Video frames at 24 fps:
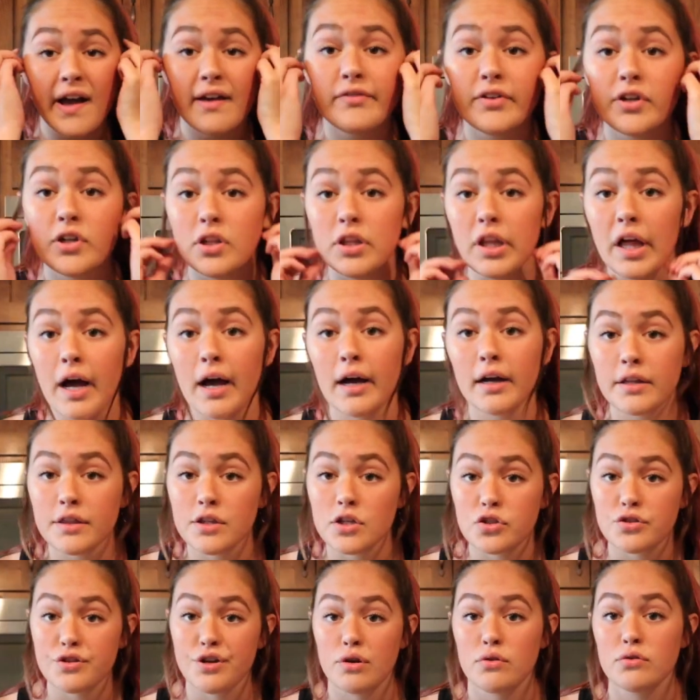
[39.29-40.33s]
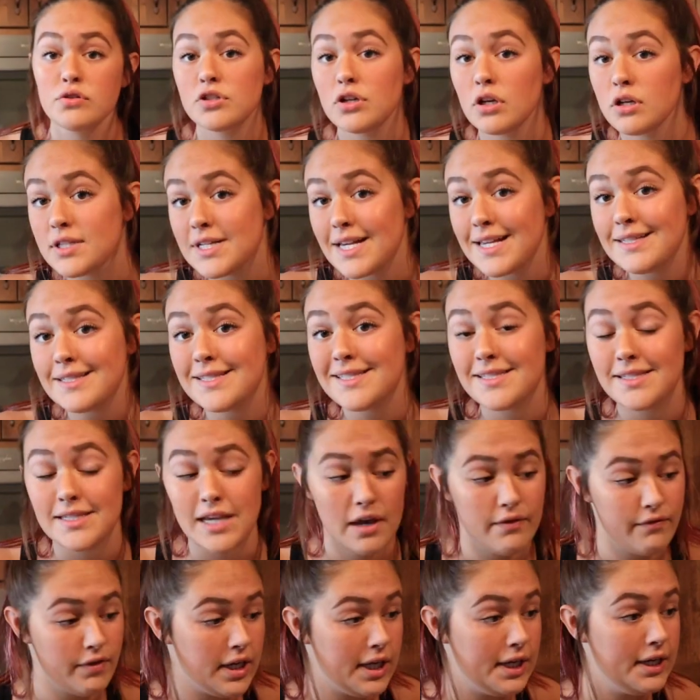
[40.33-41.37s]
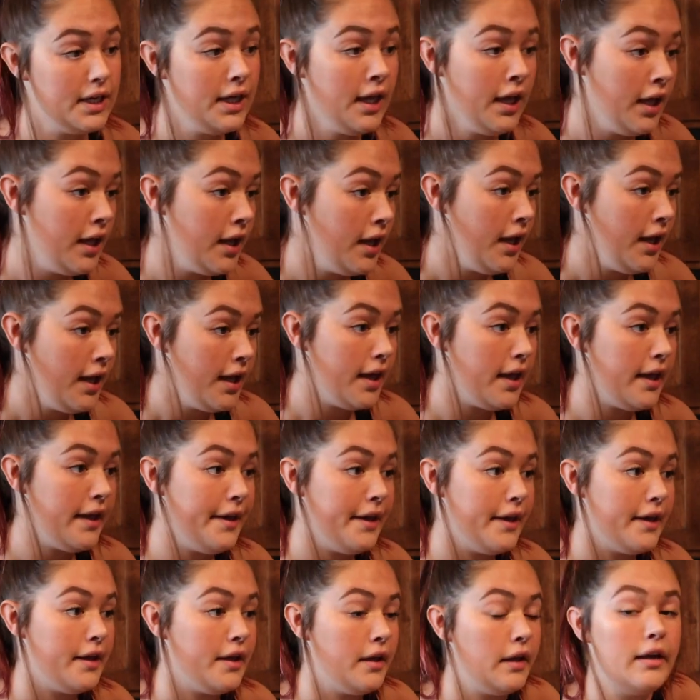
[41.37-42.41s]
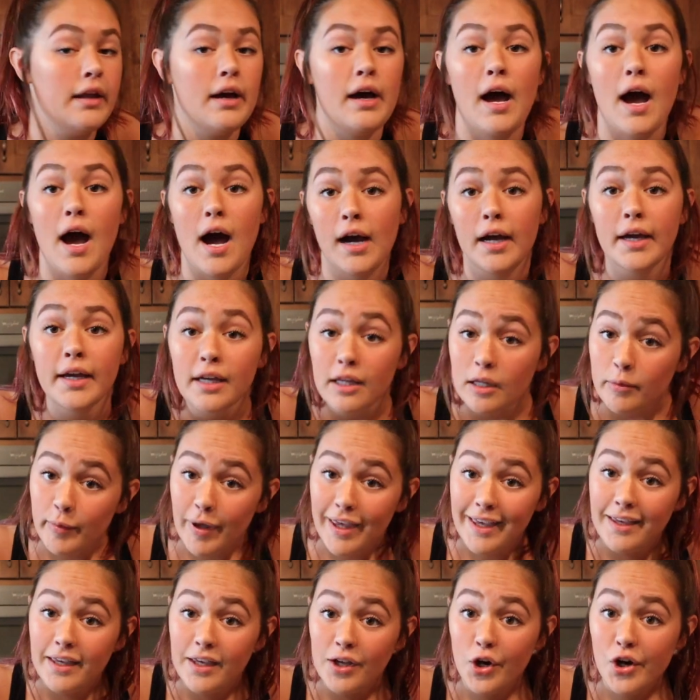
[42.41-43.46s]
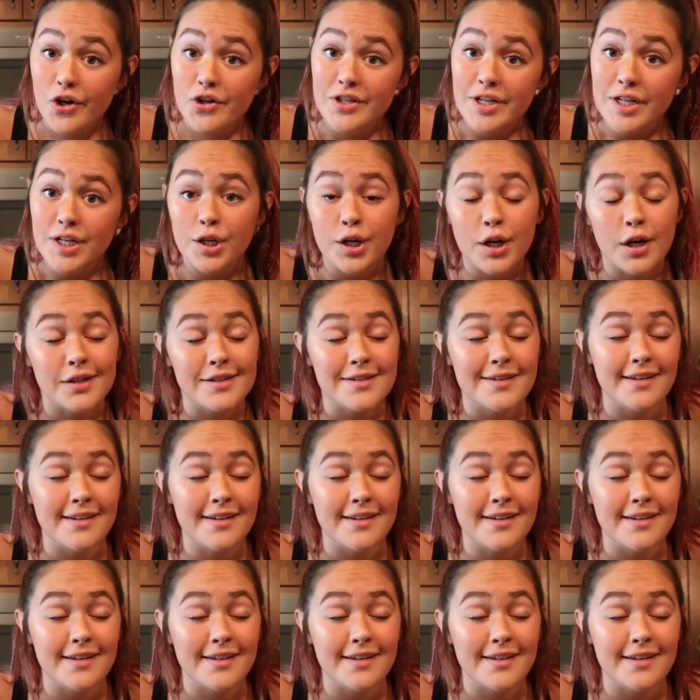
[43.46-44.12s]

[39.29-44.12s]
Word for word: 5 o'clock. The show starts at 7. And I am making our dinner